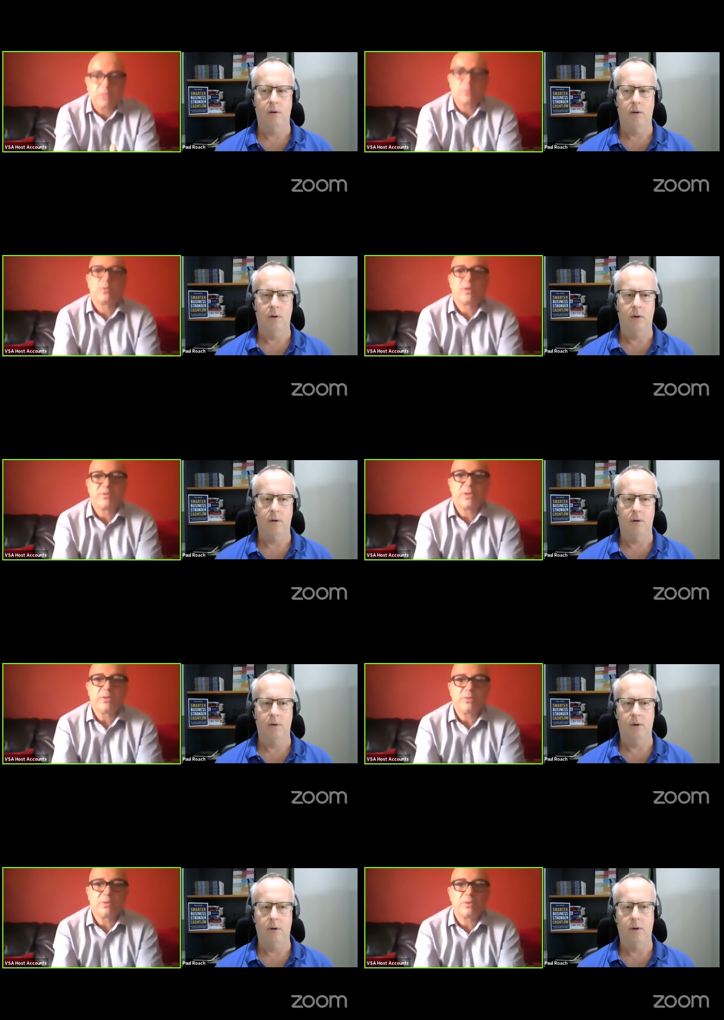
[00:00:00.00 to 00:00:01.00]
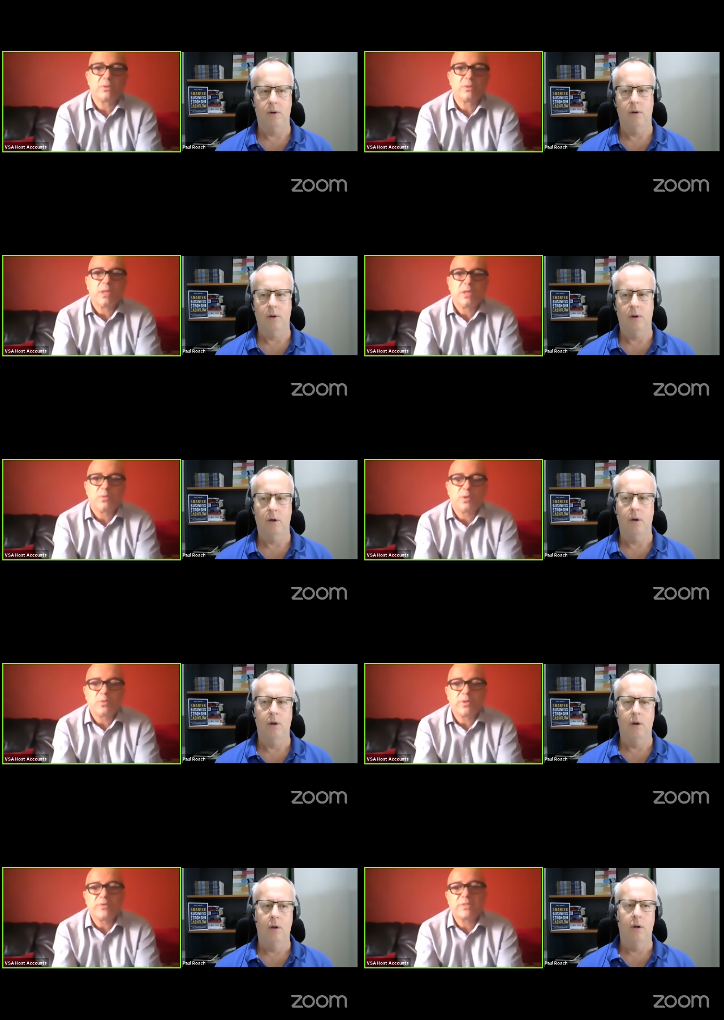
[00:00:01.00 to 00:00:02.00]
Speaker 1: in revenue, or what,
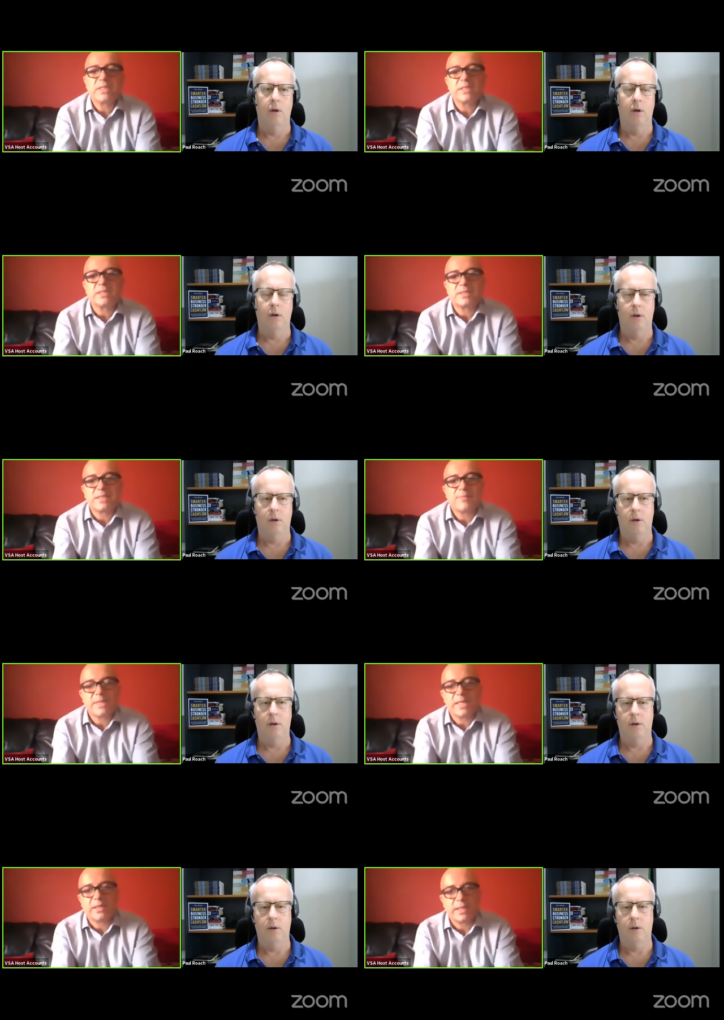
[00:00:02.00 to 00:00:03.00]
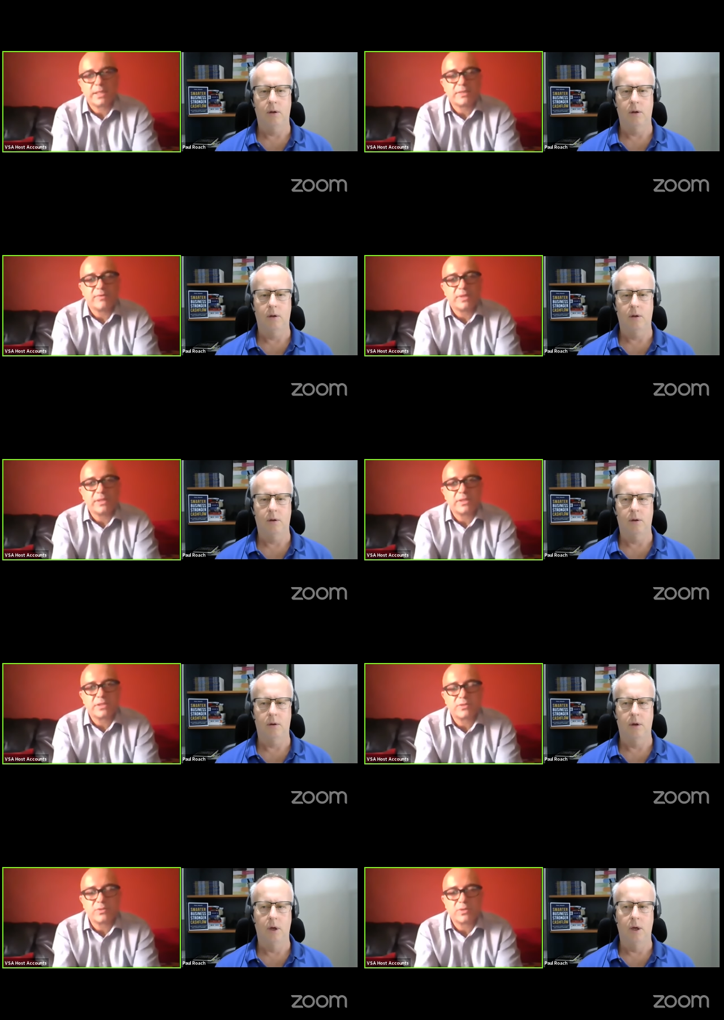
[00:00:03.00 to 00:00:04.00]
what if you're seeing a step down in activity? It's
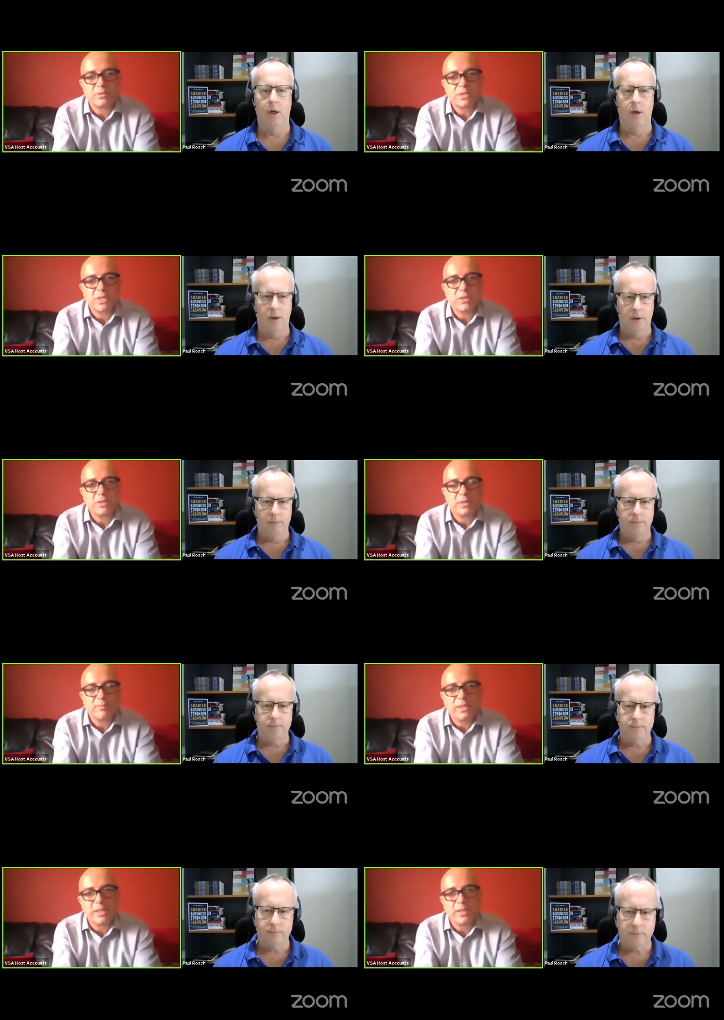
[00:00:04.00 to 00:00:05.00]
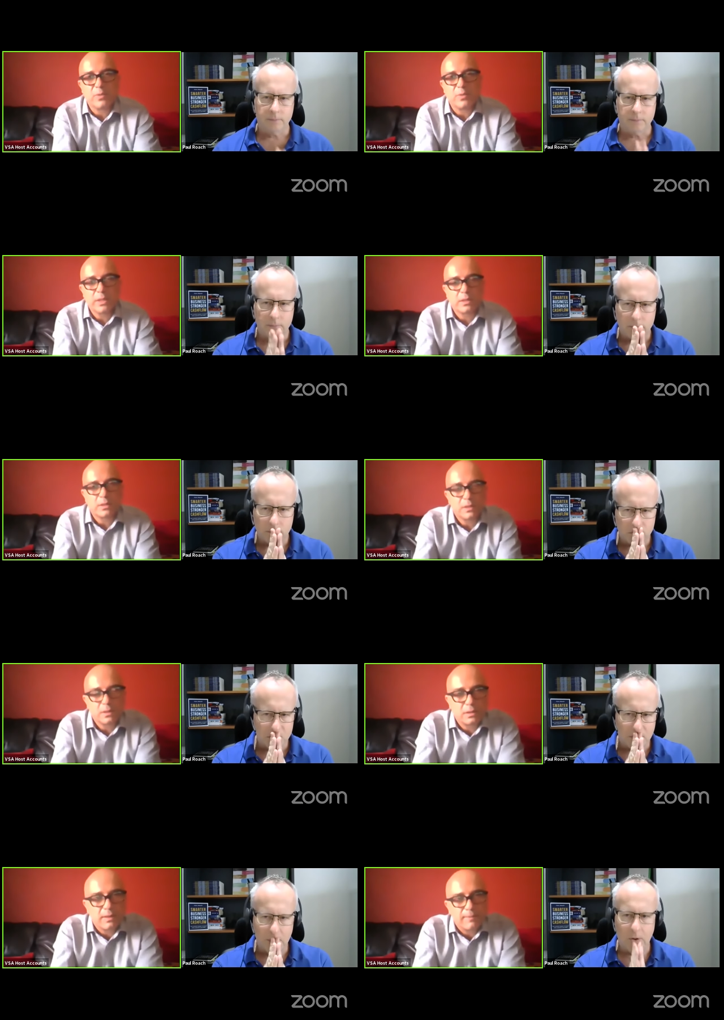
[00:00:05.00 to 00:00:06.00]
just sort of slowly bleeding away.
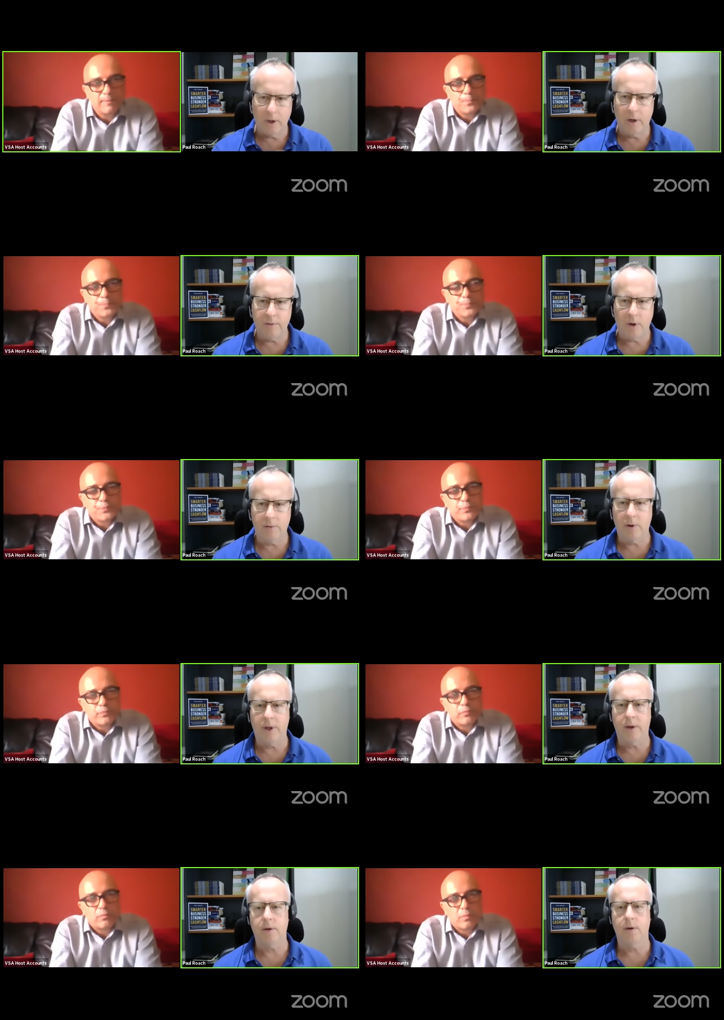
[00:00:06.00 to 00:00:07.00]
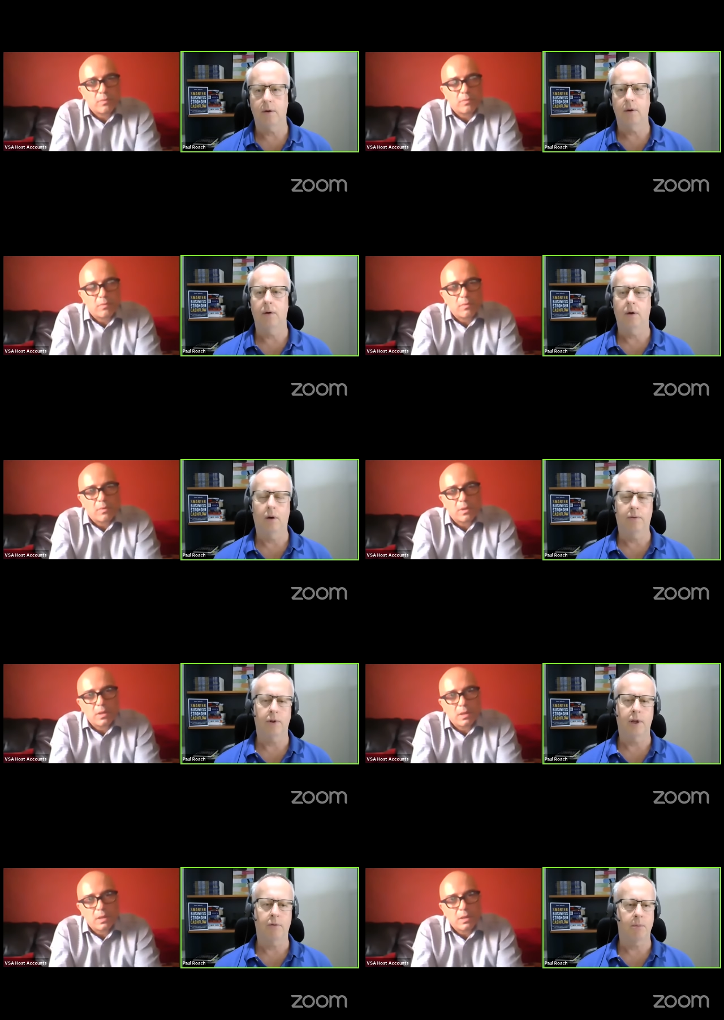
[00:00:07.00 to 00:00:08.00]
Speaker 2: Look, and I've I've got that I've
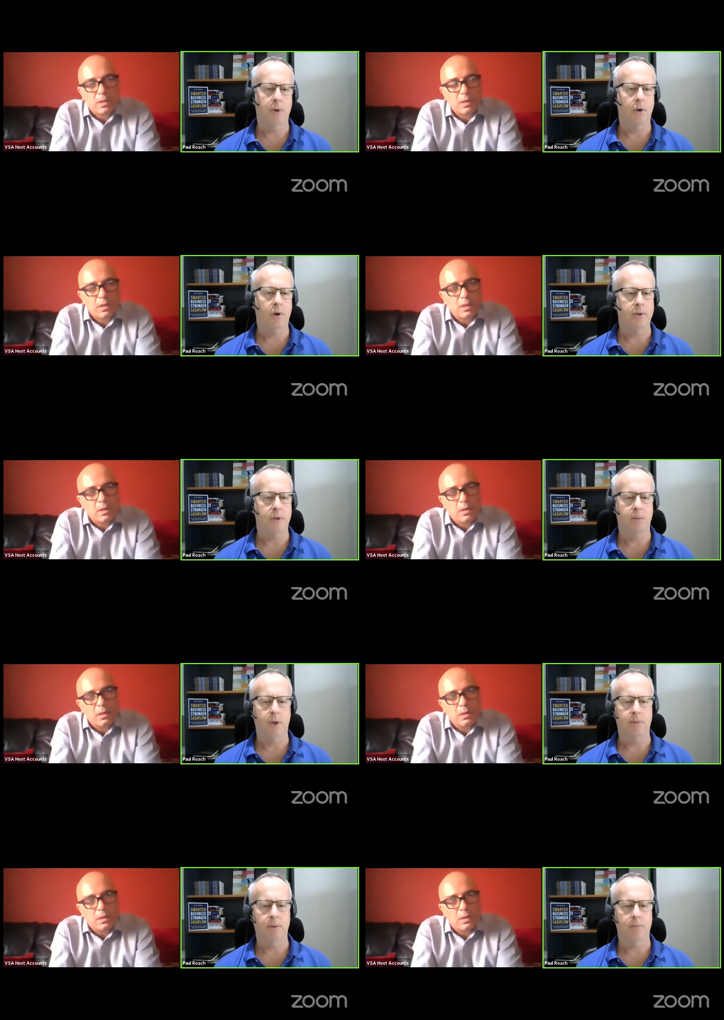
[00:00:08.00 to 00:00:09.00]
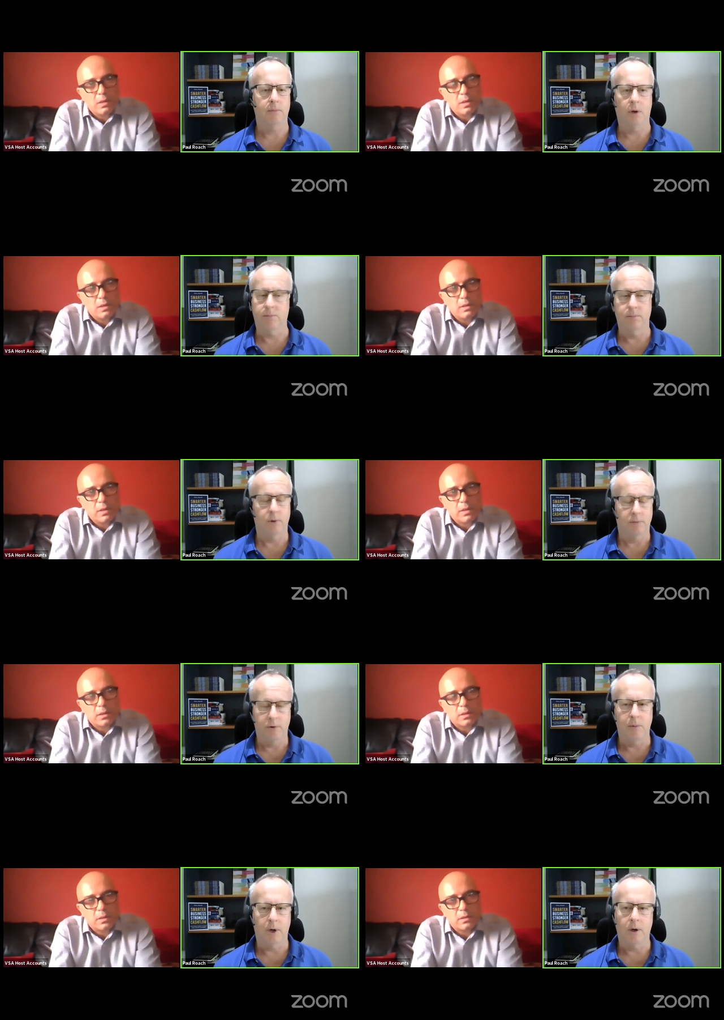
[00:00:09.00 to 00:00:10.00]
got that with my clients at the moment a
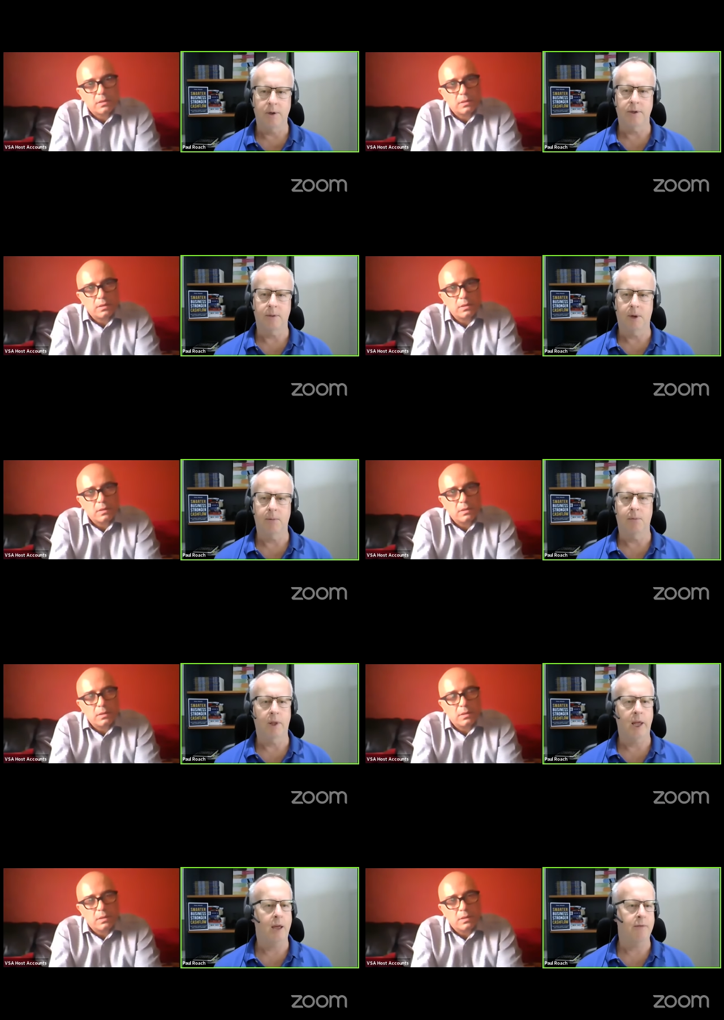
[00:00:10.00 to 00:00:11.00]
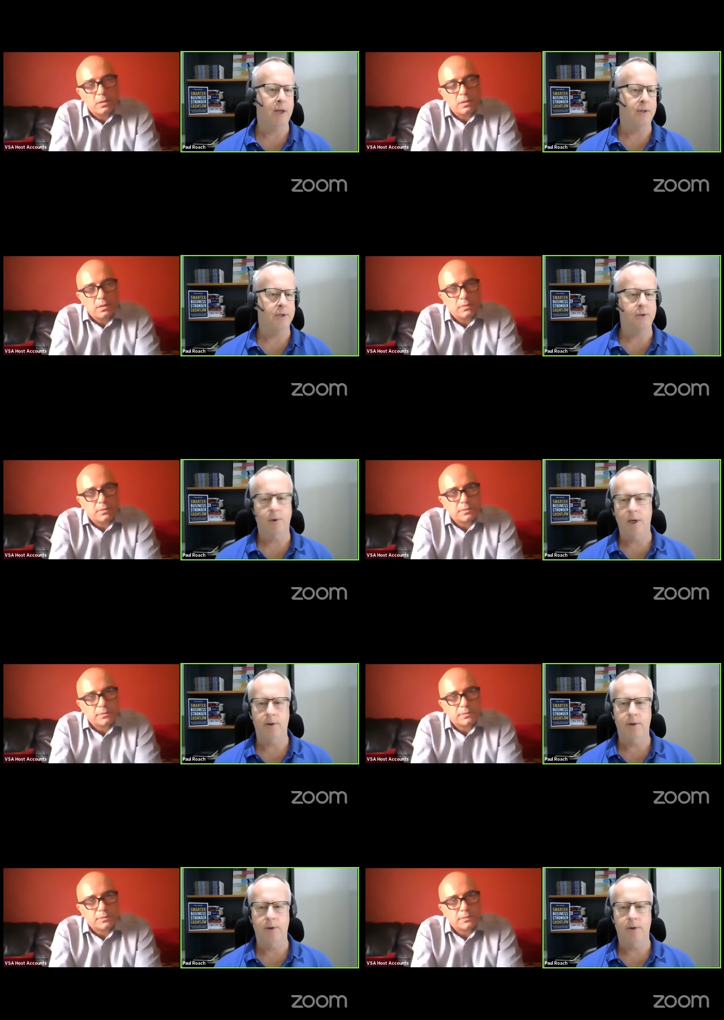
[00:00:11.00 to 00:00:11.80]
few of my clients at the moment where they have had this 20,